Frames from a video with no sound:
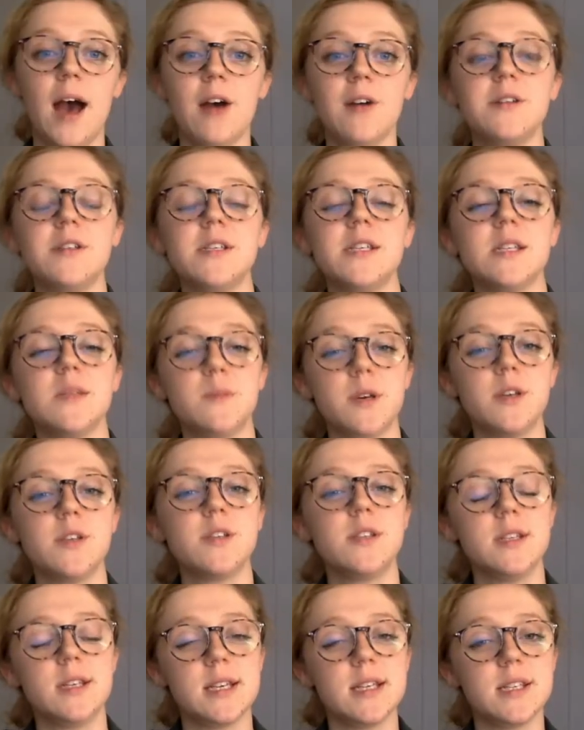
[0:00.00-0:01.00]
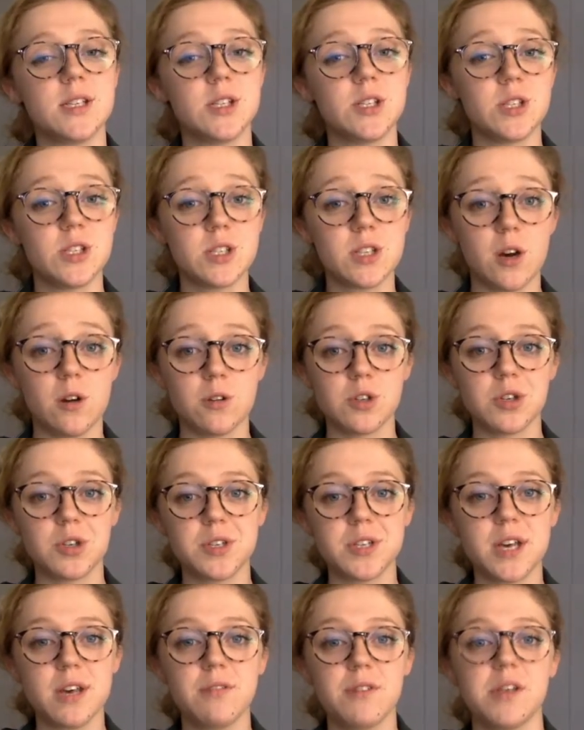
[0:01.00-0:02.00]
I was exposed to the Indigenous cultural
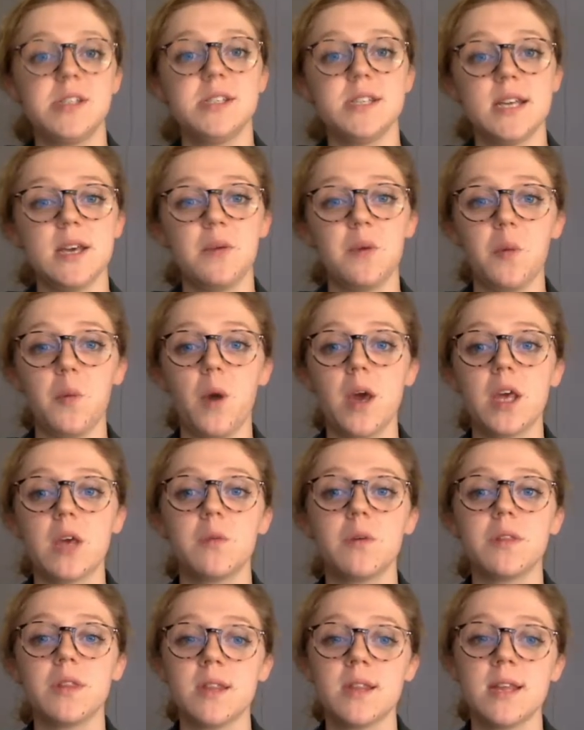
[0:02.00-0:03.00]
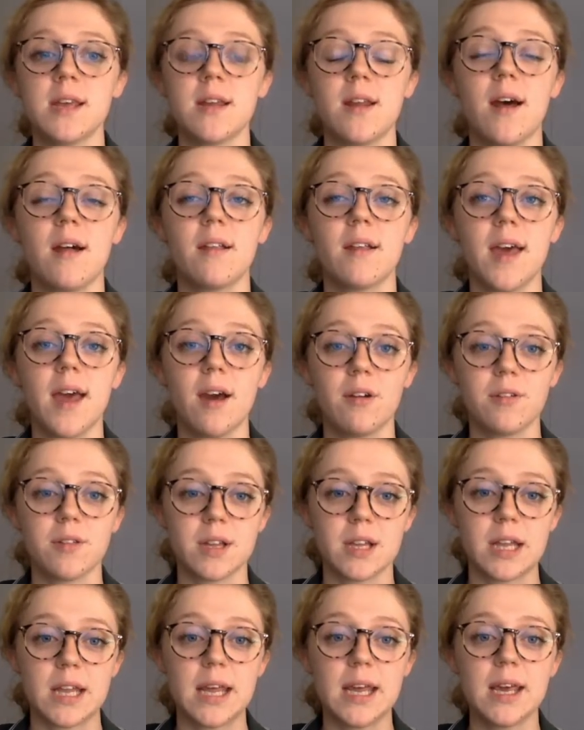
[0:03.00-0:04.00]
diversity when working within the Inala Health
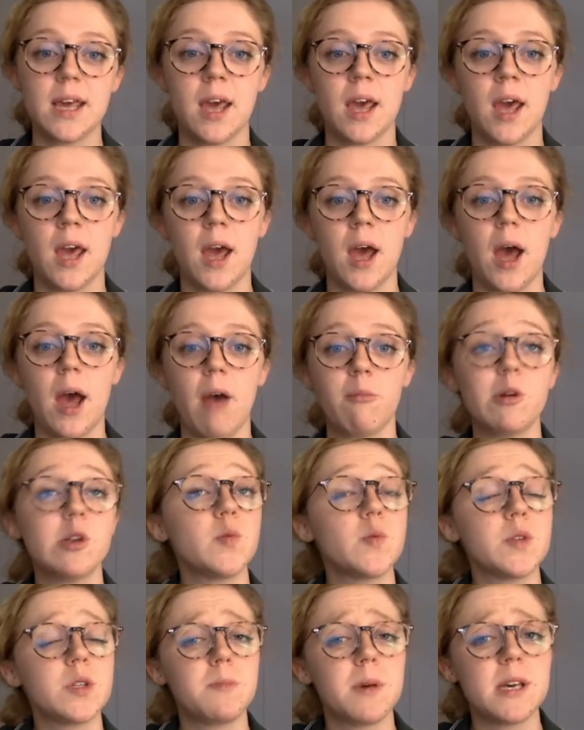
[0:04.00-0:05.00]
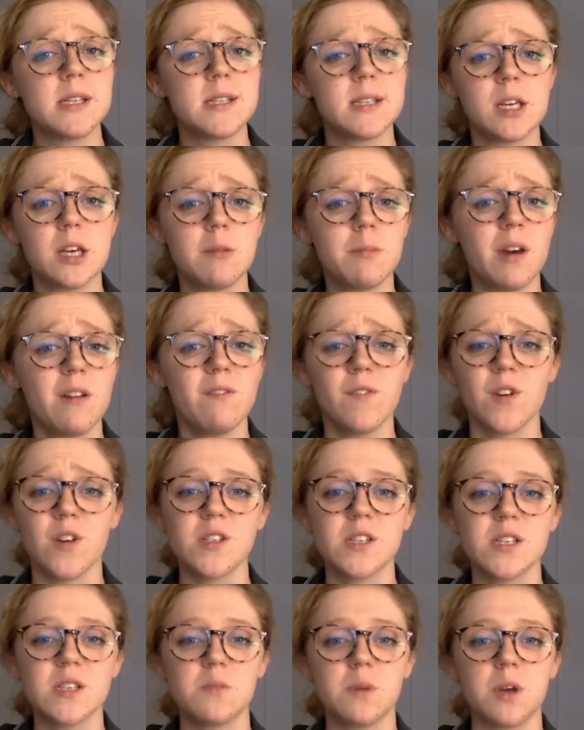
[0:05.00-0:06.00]
Clinic, which was basically my
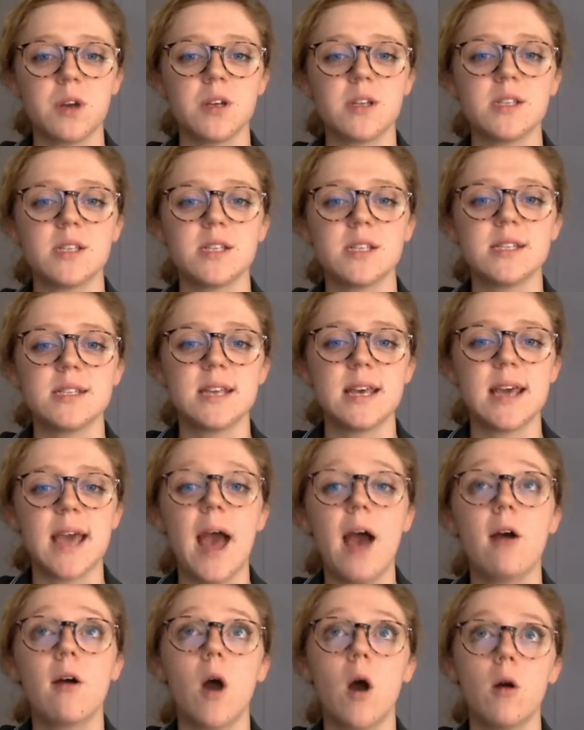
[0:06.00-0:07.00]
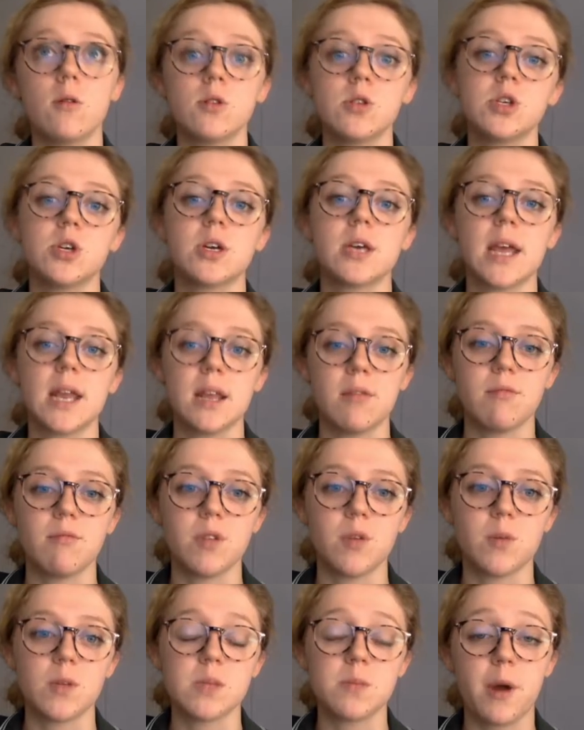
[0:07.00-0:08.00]
first experience into seeing how culture can
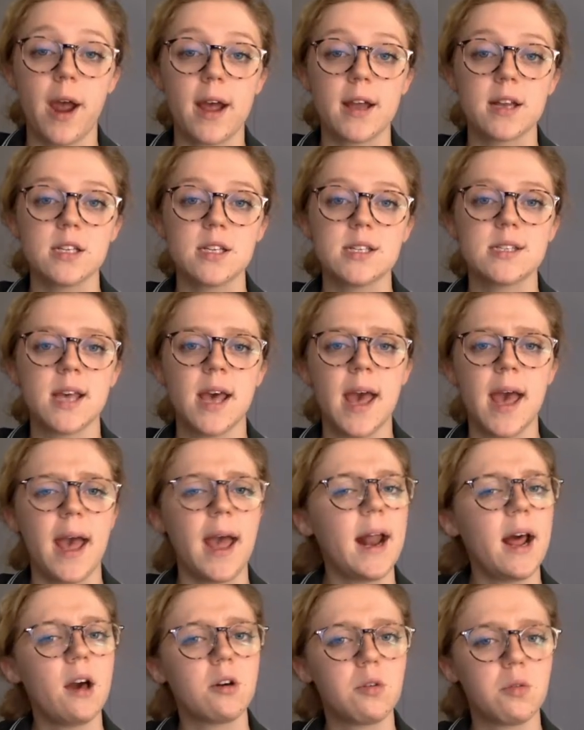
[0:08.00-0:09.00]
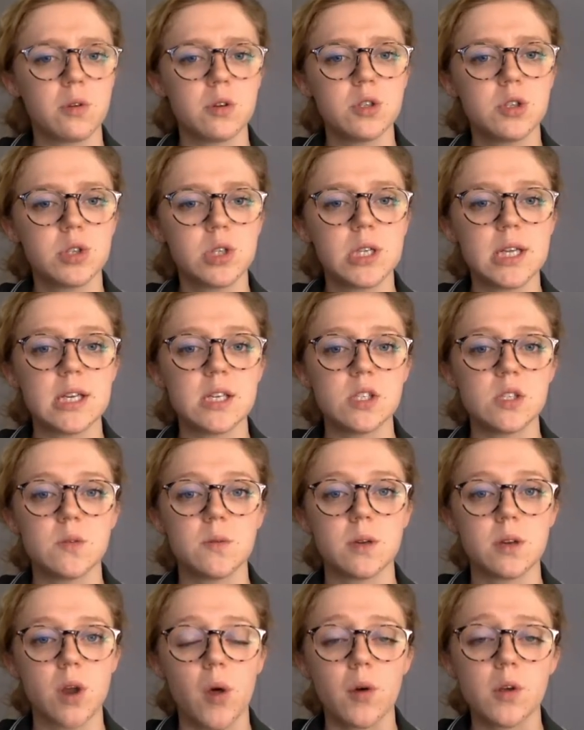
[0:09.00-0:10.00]
influence practice and how crucial it is to
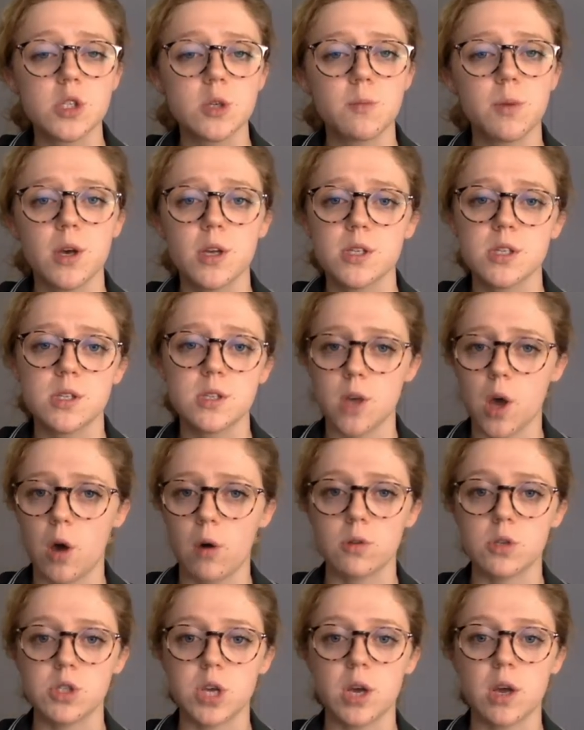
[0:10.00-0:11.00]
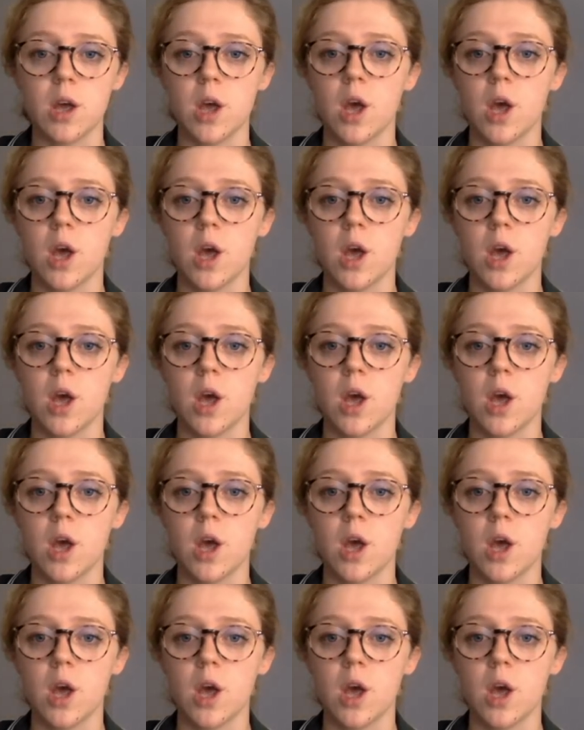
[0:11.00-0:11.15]
acknowledge a person's culture